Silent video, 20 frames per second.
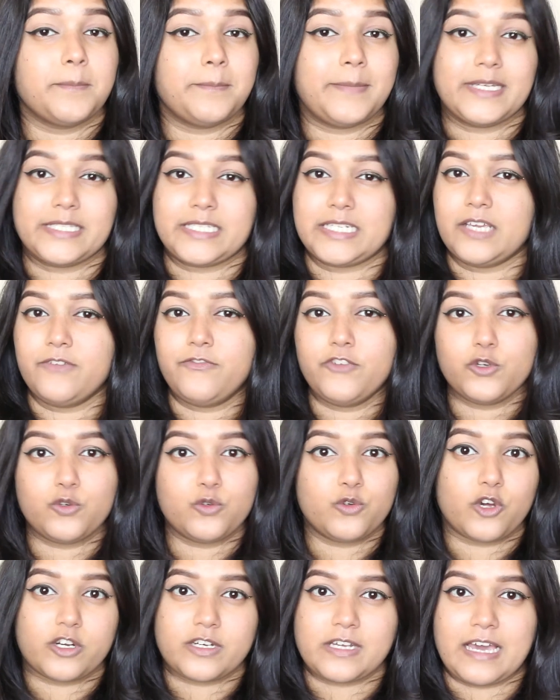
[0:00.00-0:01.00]
But if you
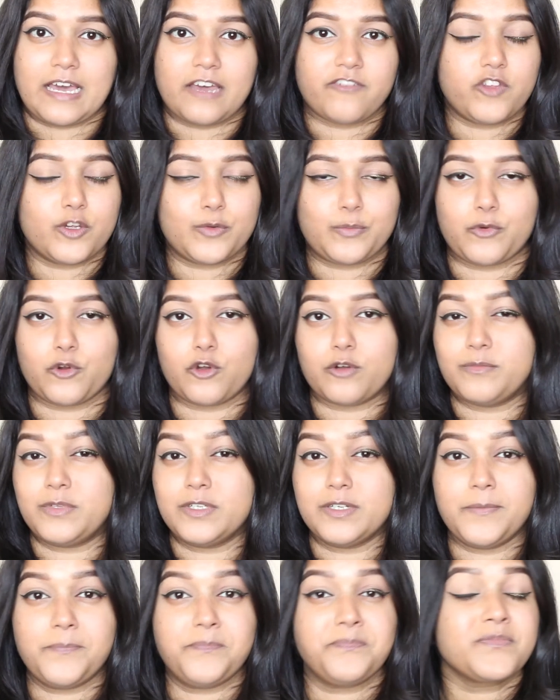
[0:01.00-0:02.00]
do not have that
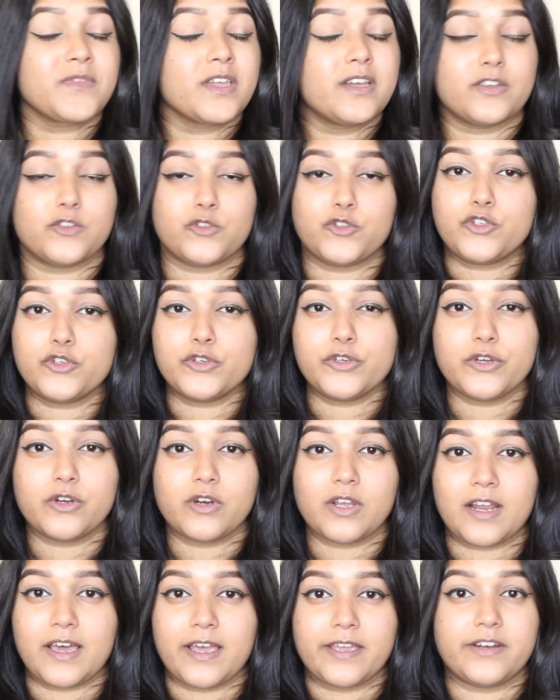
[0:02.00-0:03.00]
problem, do
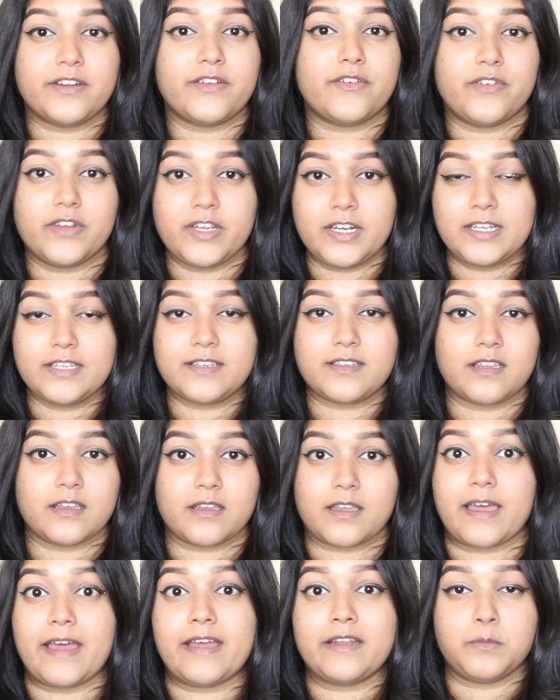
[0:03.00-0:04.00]
your liner really
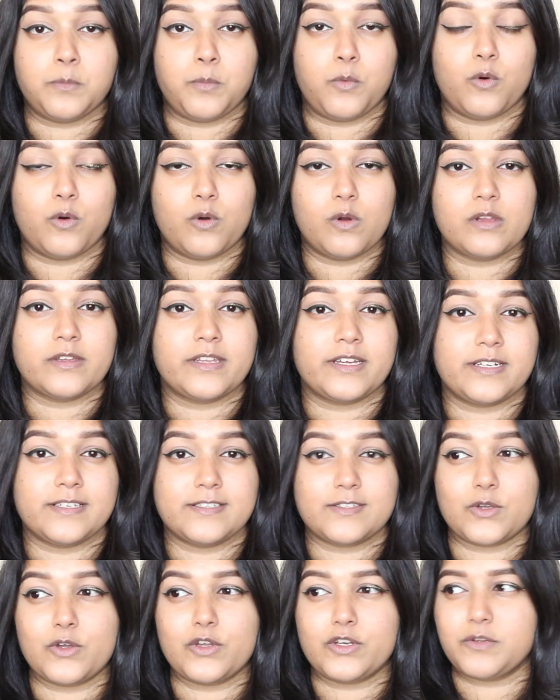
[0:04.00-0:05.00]
thick and bold. That
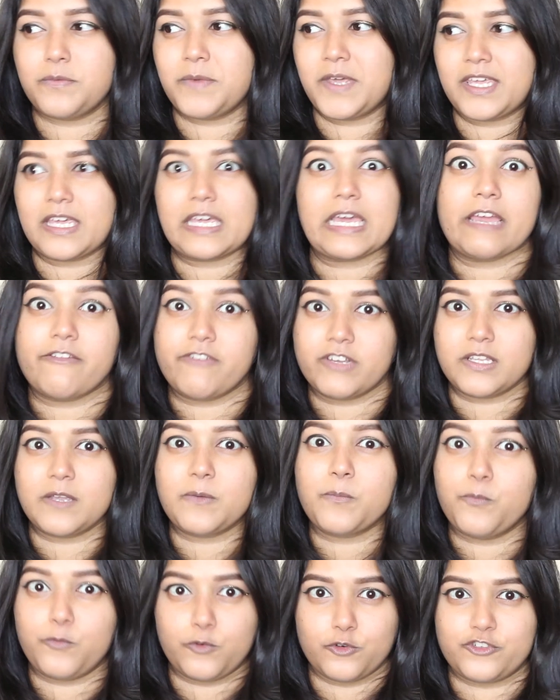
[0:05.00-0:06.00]
is going to make
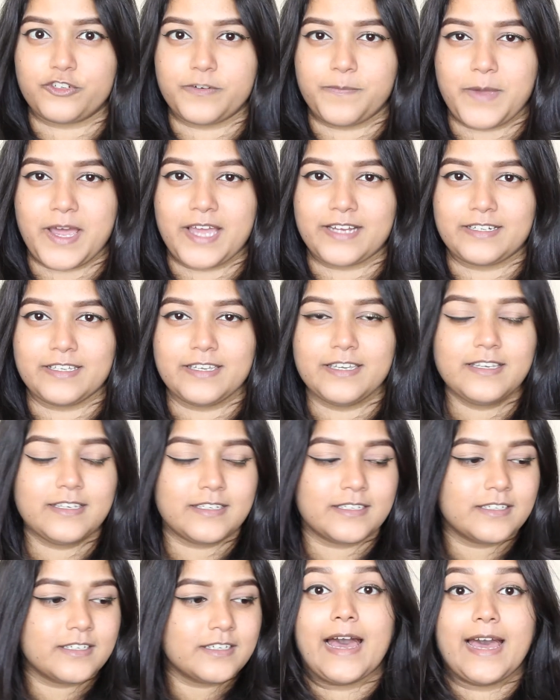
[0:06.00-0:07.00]
everything more dramatic.
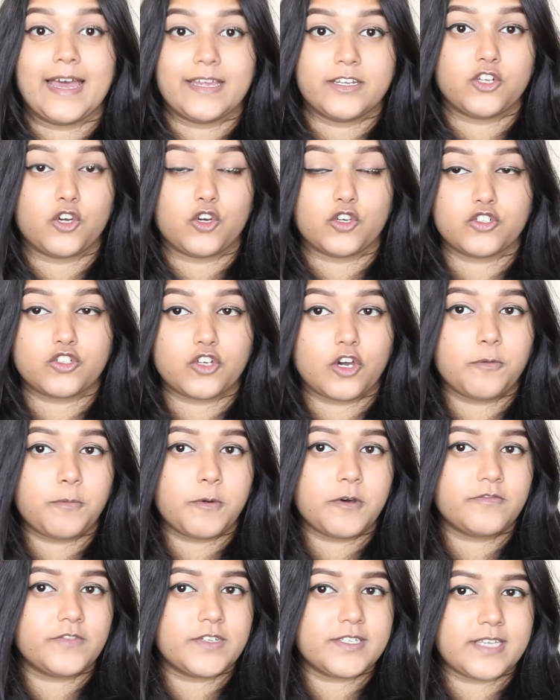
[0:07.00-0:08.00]
And on
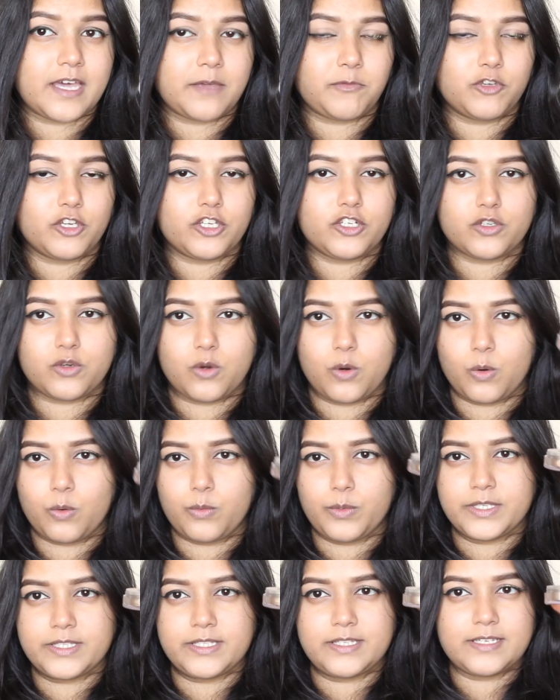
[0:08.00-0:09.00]
top of this, I'm going to go
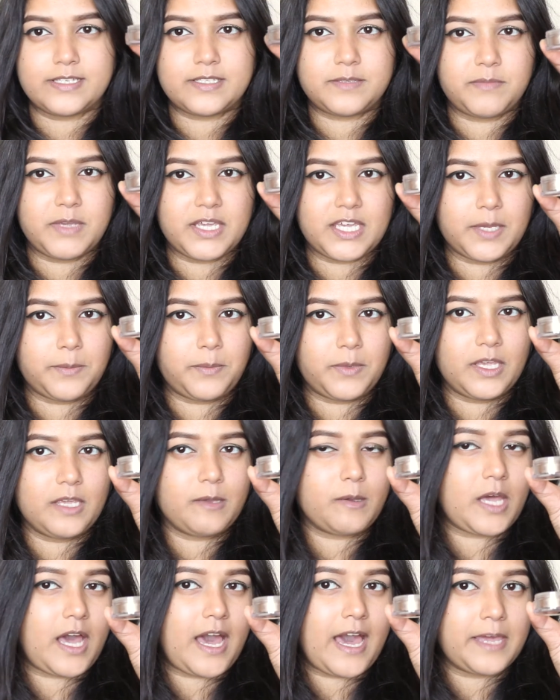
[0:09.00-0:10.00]
with this Makeup
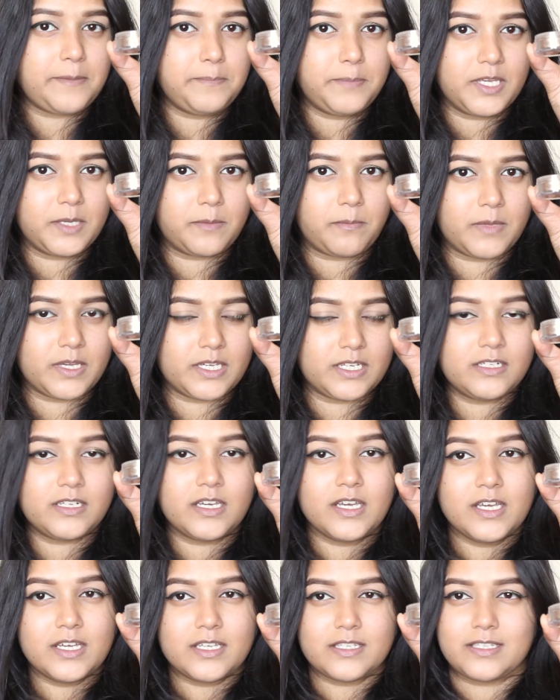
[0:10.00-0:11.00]
Geek eye pigment.
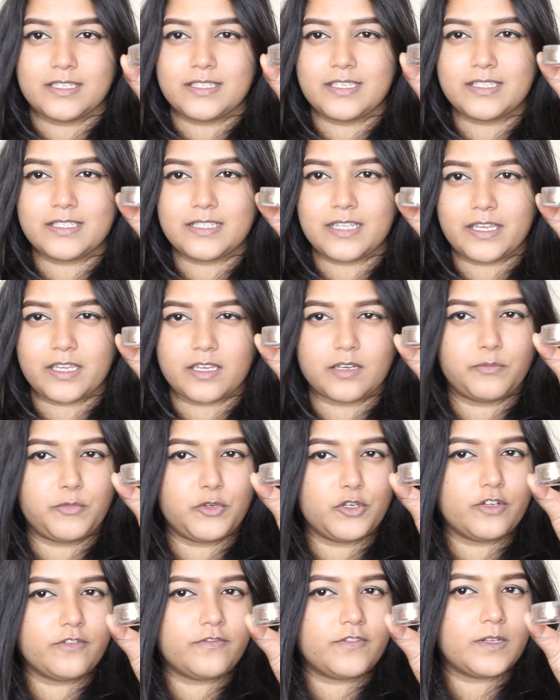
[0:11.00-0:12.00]
This is like a
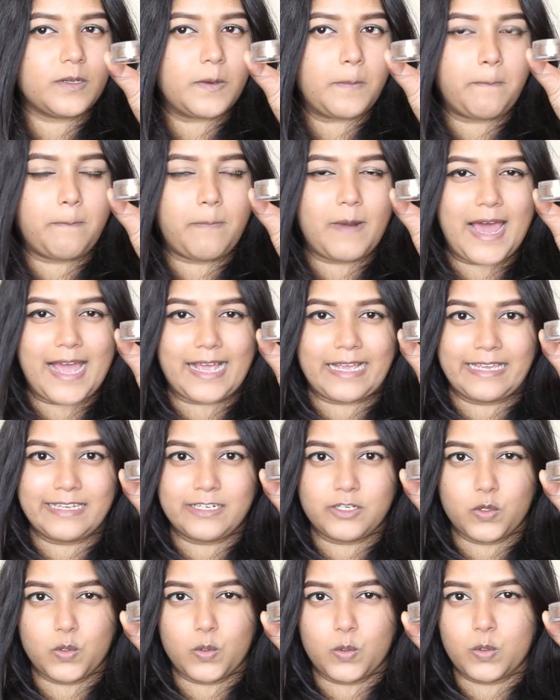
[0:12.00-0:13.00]
beautiful black
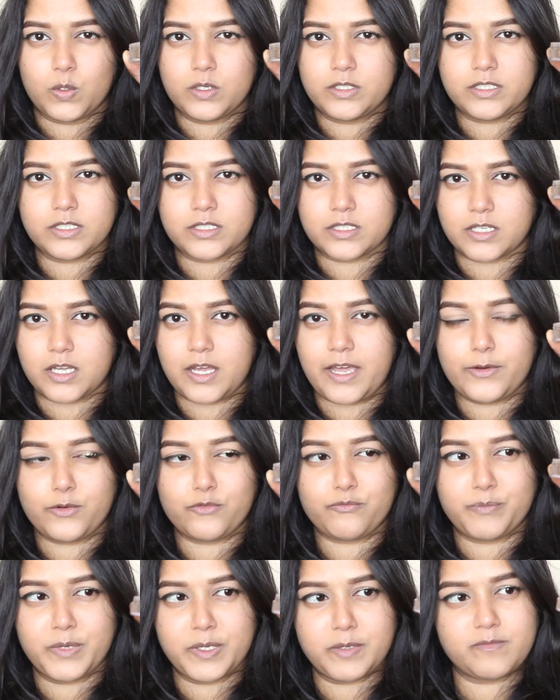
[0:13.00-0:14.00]
and gold kind
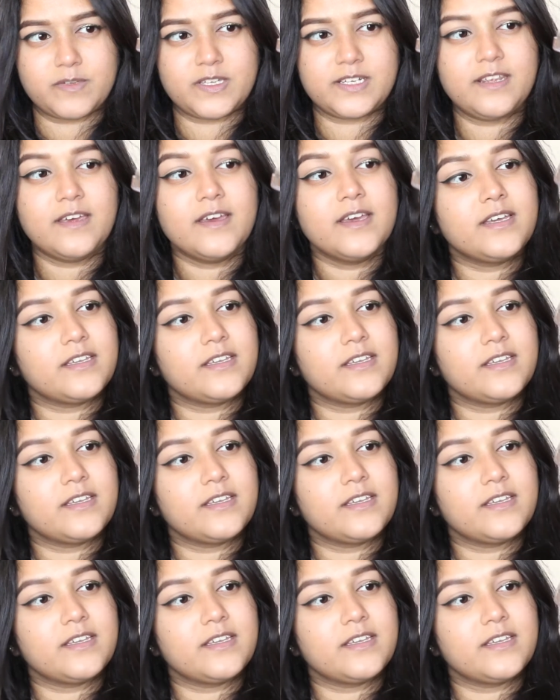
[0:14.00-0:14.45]
of pigment.